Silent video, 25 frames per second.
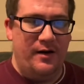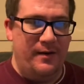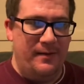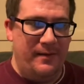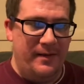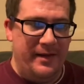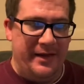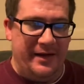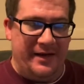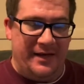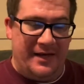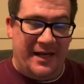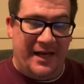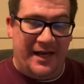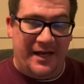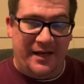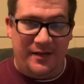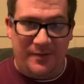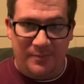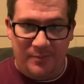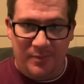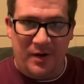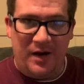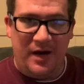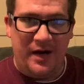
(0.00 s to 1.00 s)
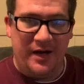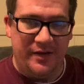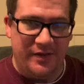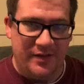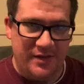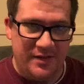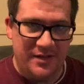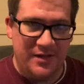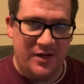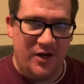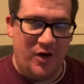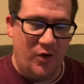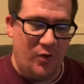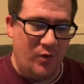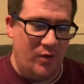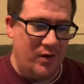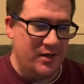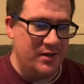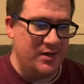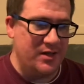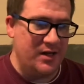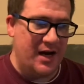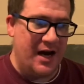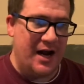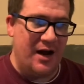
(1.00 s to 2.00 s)
intent behind the song was,
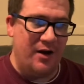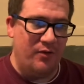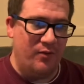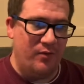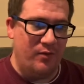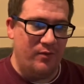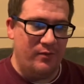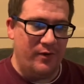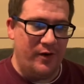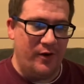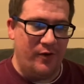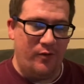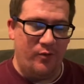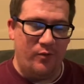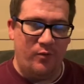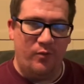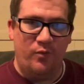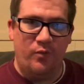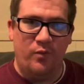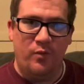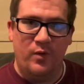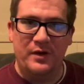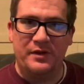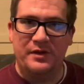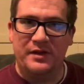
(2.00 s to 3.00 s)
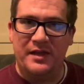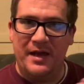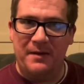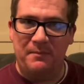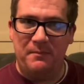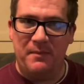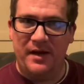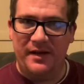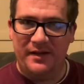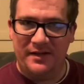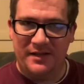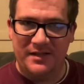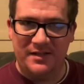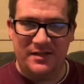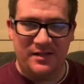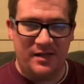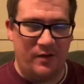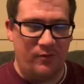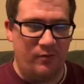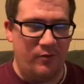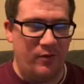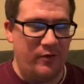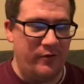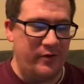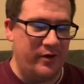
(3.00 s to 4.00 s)
or how, you know, what they meant as they
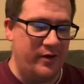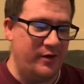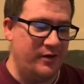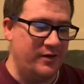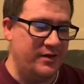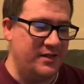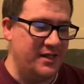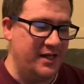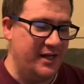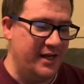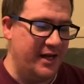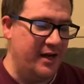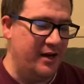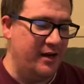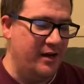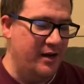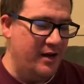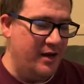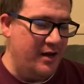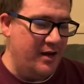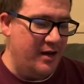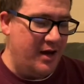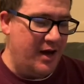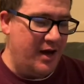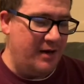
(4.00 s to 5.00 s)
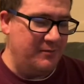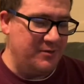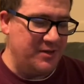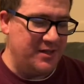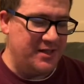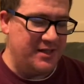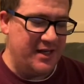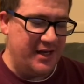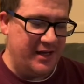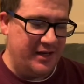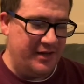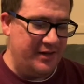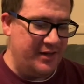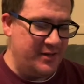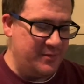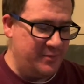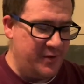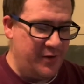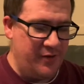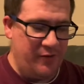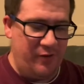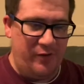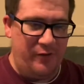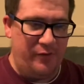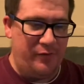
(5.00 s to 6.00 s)
wrote it or sing it. I'm just taking this
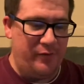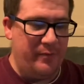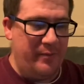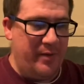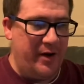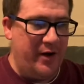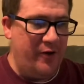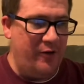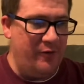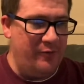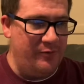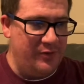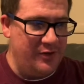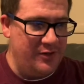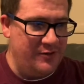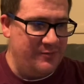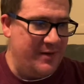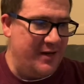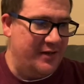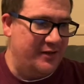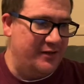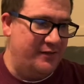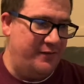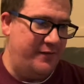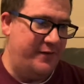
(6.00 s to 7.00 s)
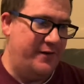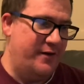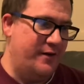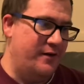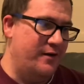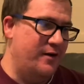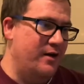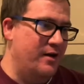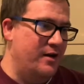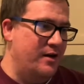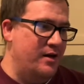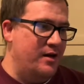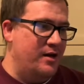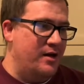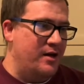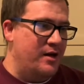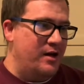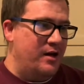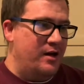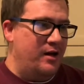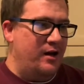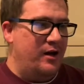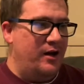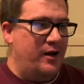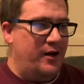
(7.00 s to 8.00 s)
purely from my own perspective here.
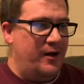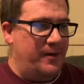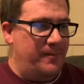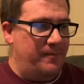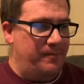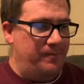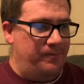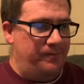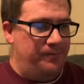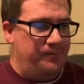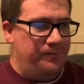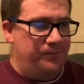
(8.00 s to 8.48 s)
But I'm